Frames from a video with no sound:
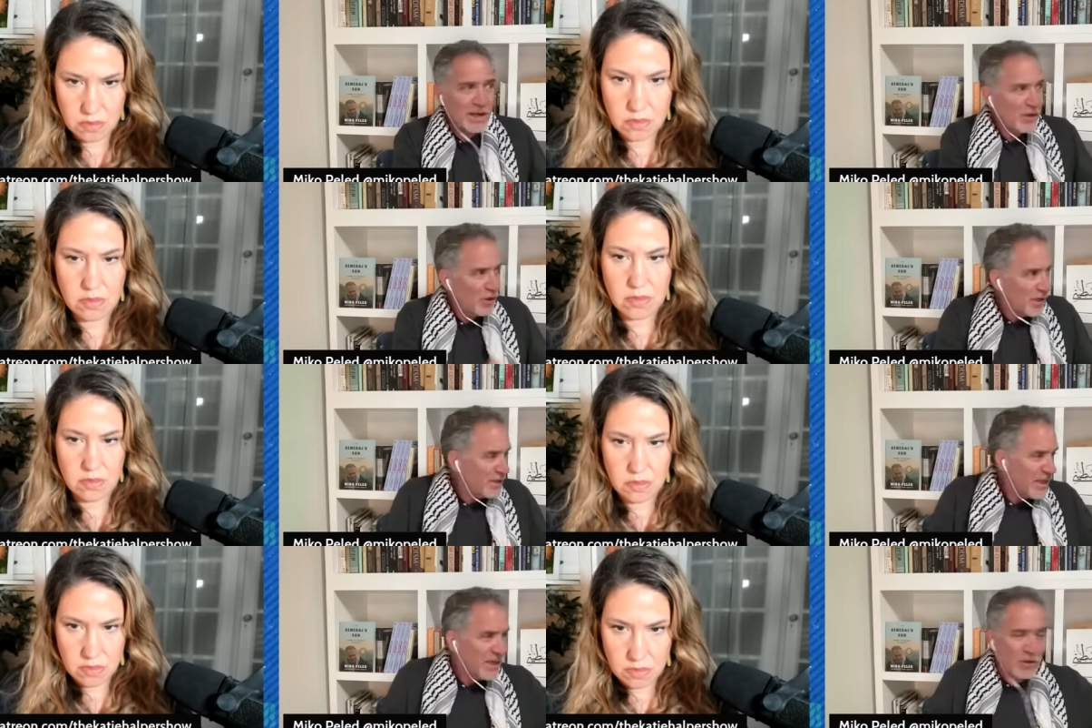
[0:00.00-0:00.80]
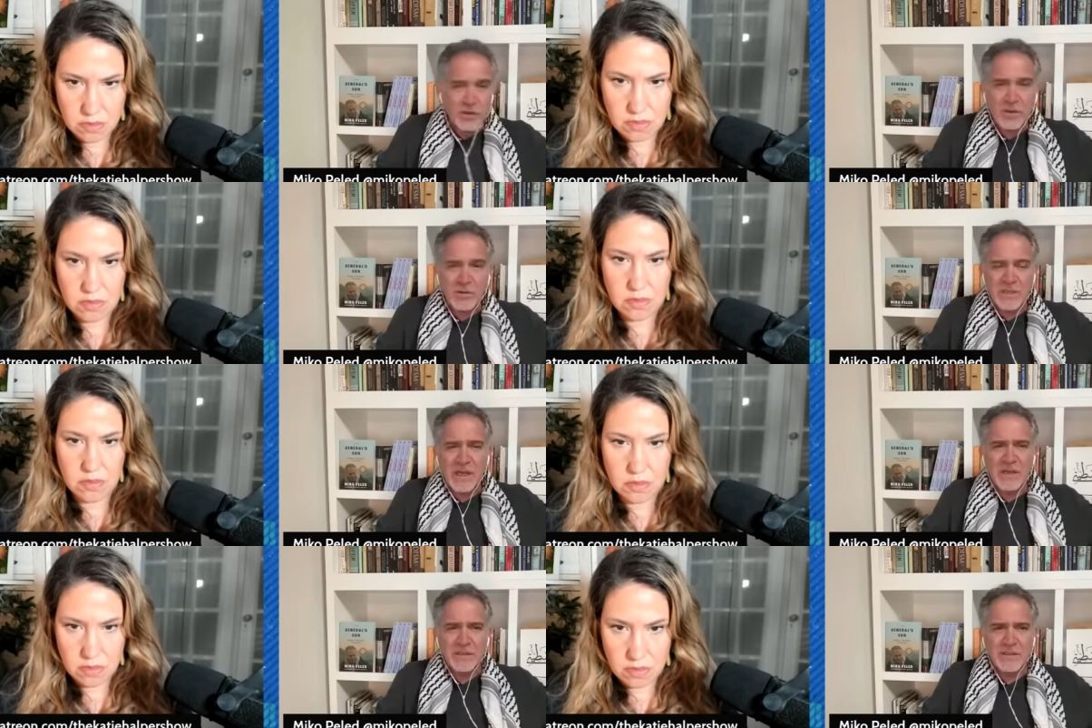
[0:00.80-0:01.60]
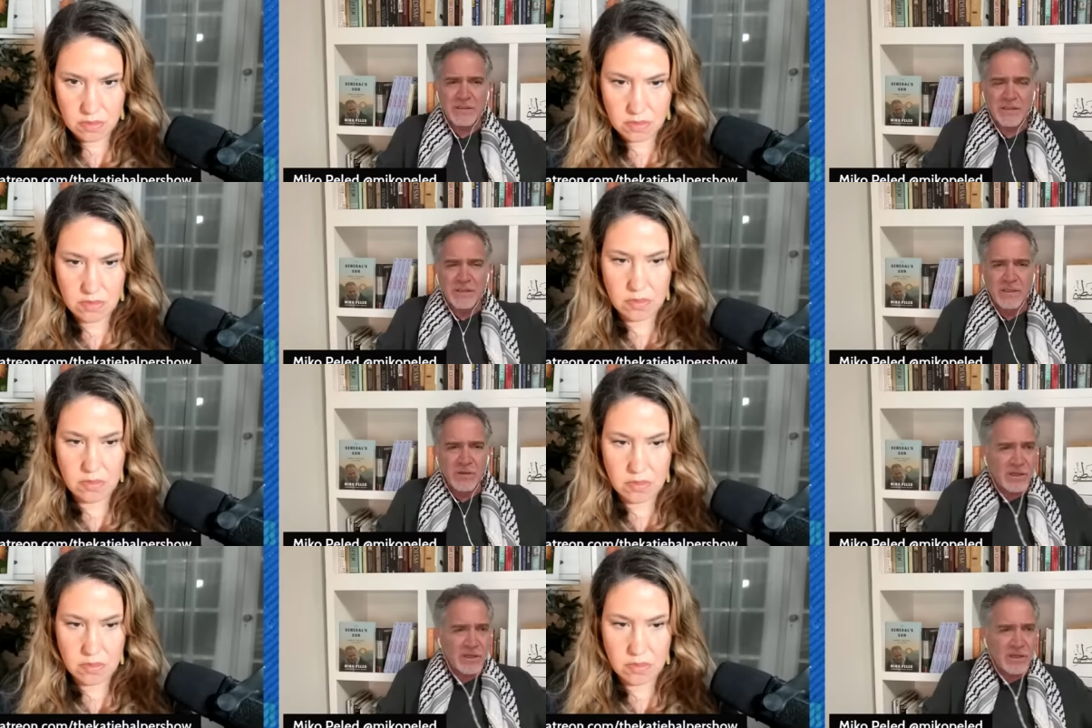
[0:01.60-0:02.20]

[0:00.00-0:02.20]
Speaker 1: And look at the look at the results. Look at